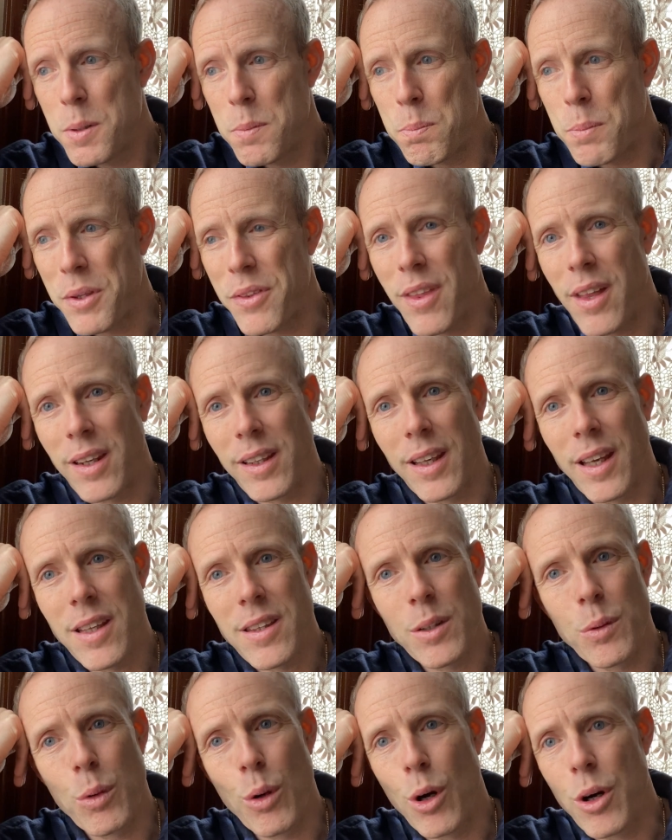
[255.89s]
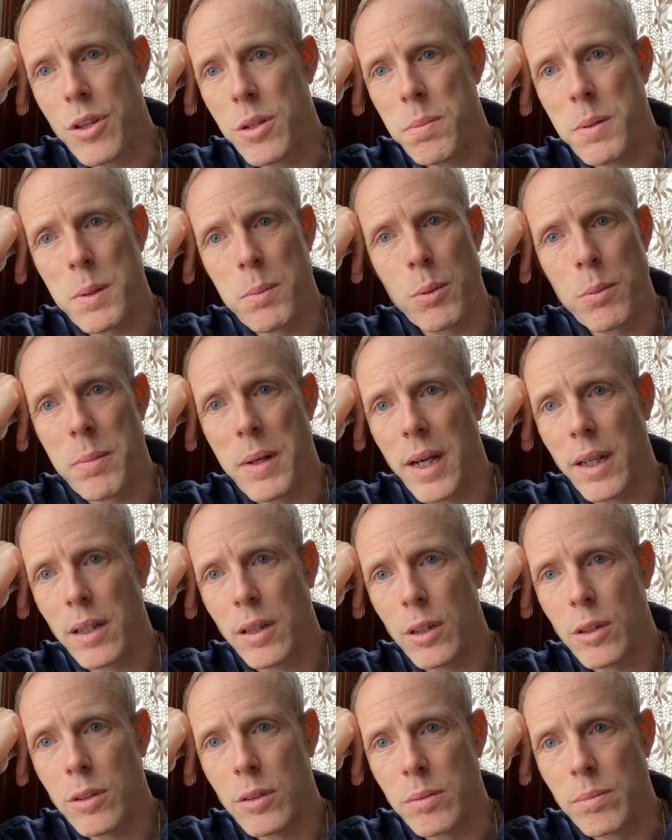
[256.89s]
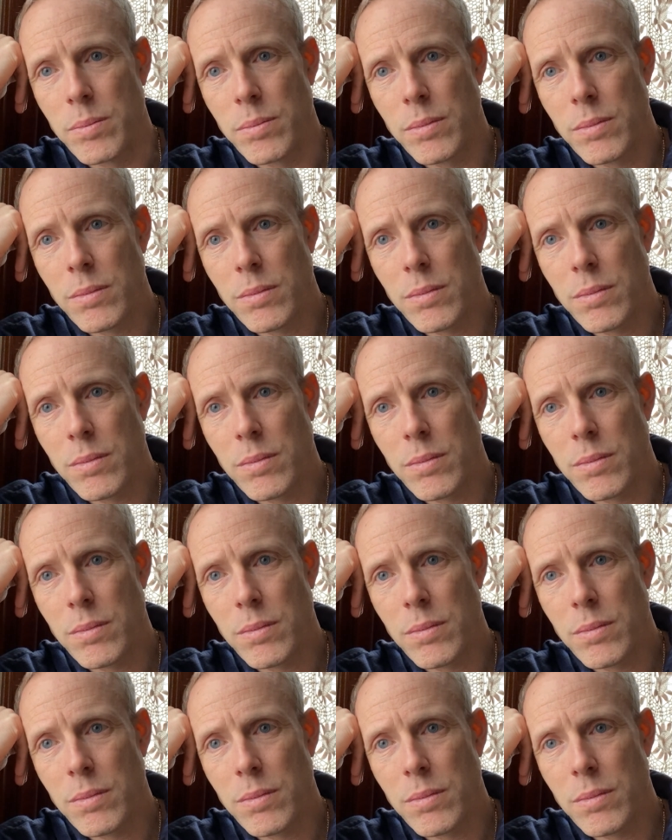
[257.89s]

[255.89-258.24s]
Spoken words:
But then again, there were all the people back home.